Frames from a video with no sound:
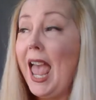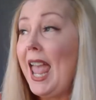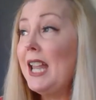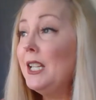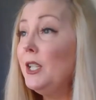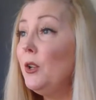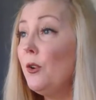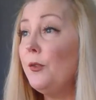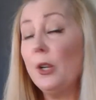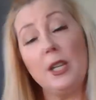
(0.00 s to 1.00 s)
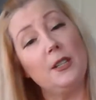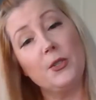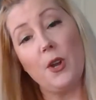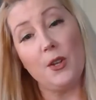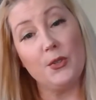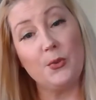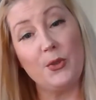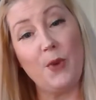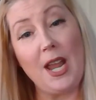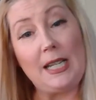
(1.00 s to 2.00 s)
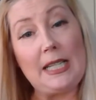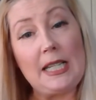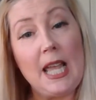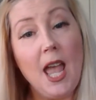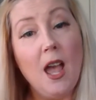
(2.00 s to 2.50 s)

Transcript: And you know, if your kid struggles with writing